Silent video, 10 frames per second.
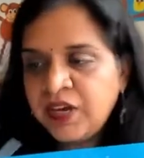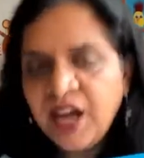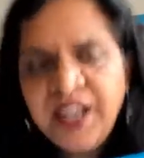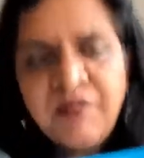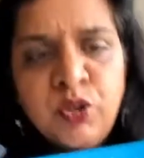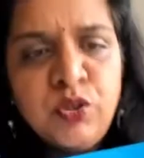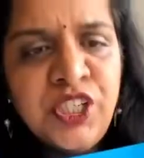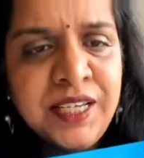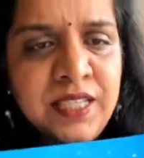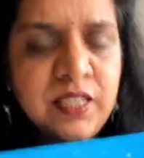We can't have two
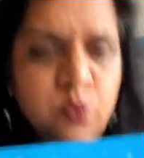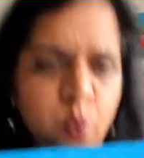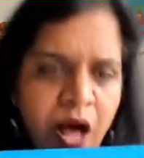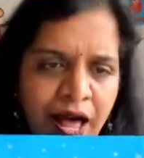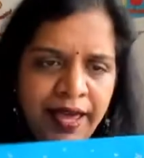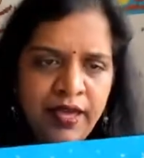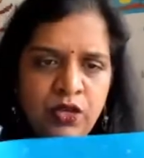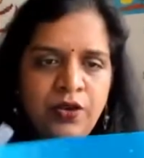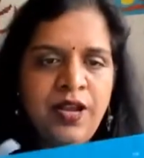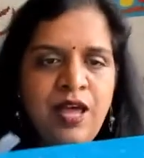chicks. Why?
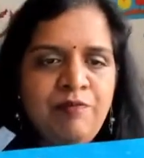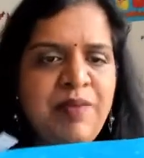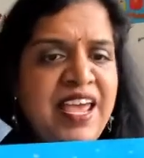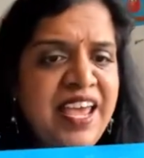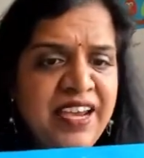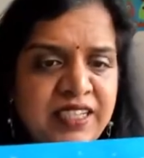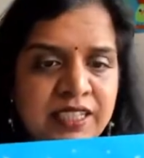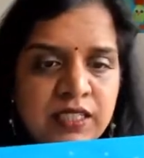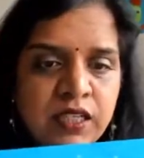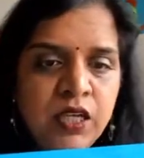You can have many
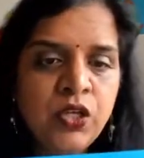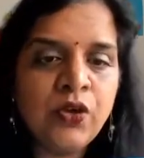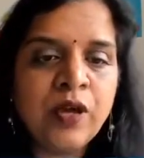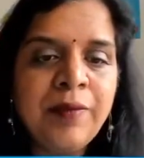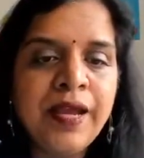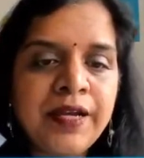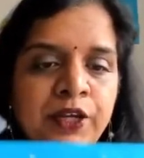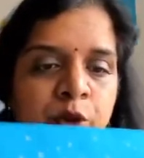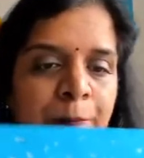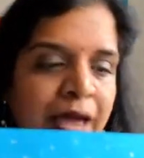chicks. You can make it
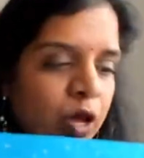into a